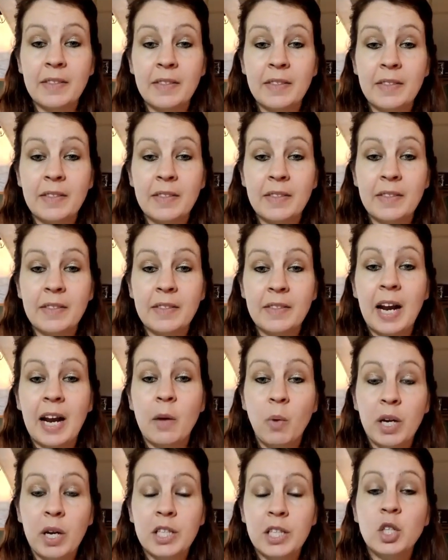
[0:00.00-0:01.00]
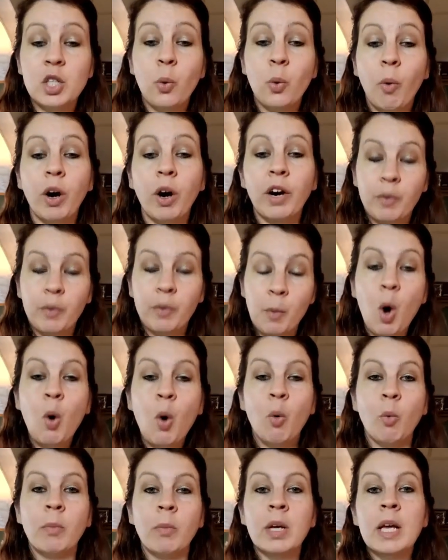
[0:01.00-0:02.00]
that I wanted to work from
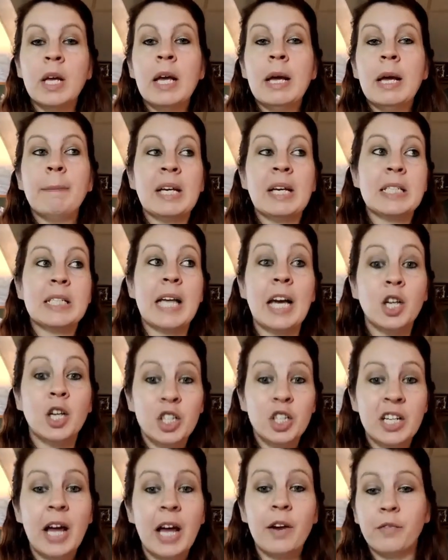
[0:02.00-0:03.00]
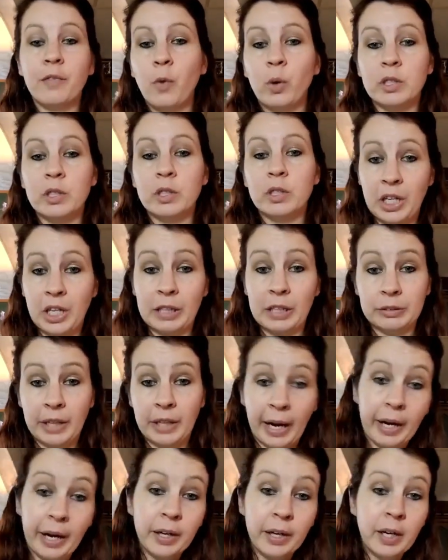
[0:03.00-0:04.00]
home because I could not afford
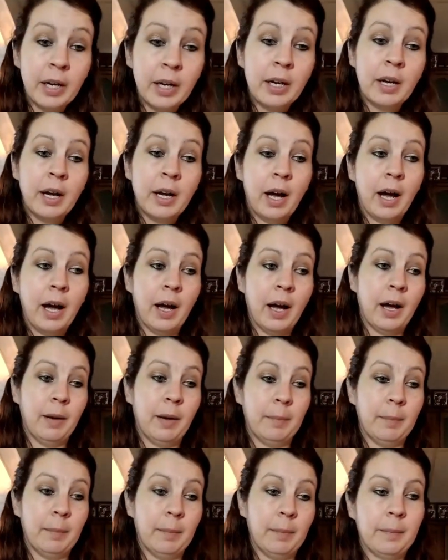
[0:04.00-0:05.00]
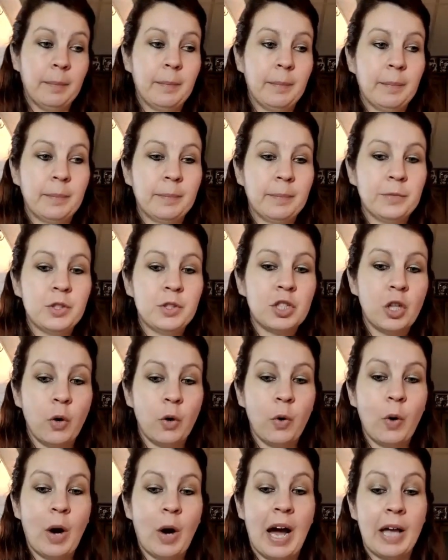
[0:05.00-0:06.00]
childcare. So
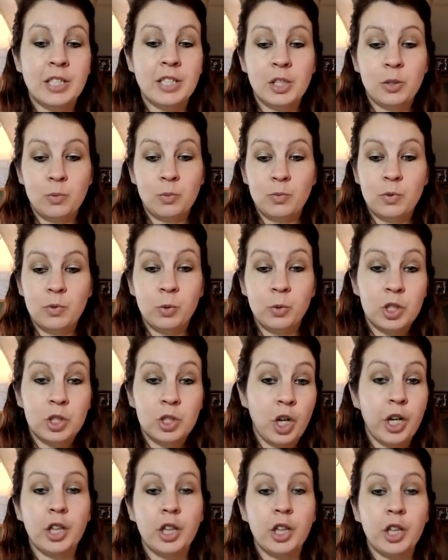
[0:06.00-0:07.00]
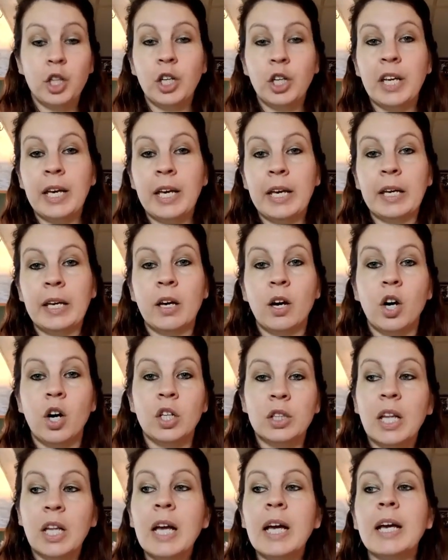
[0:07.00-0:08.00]
I just started looking
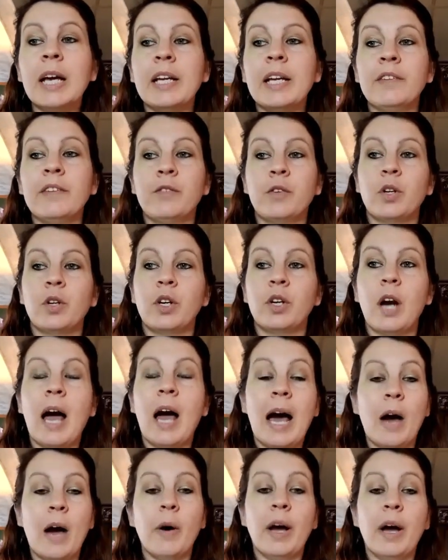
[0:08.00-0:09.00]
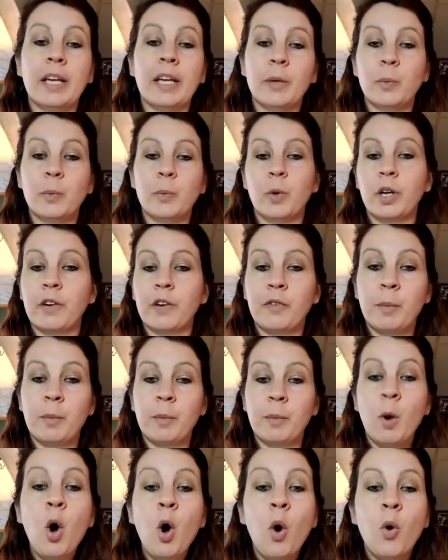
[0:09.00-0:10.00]
online for how I could work from
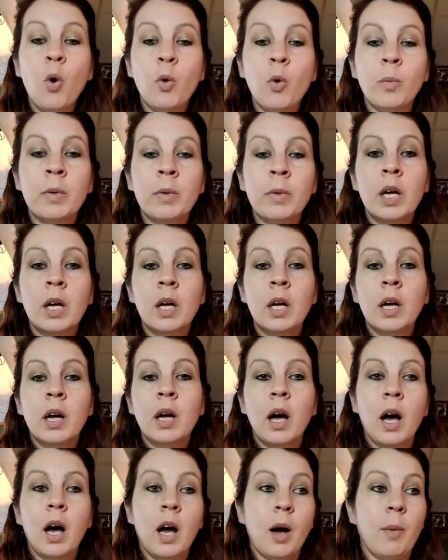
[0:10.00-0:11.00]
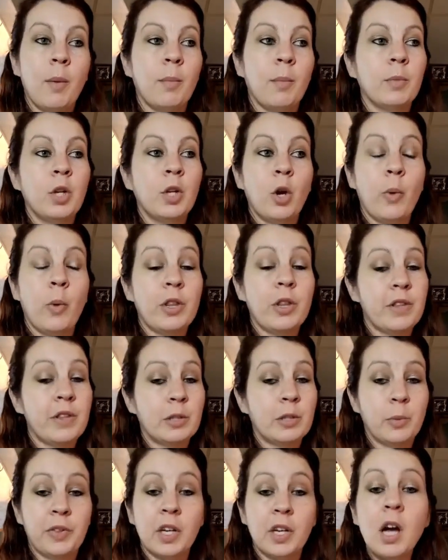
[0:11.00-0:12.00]
home, whether that's
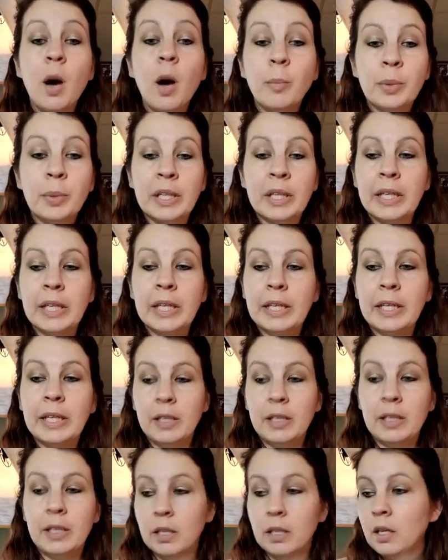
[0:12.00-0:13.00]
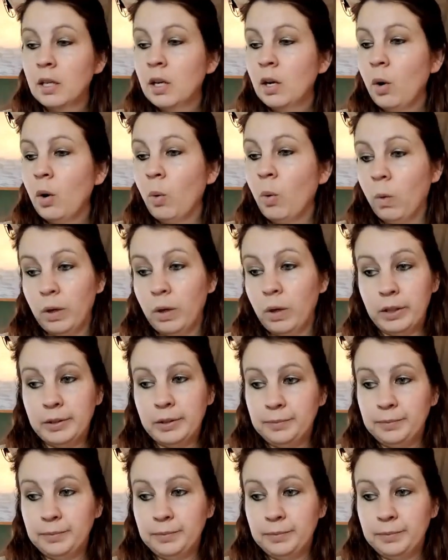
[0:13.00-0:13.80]
with the company or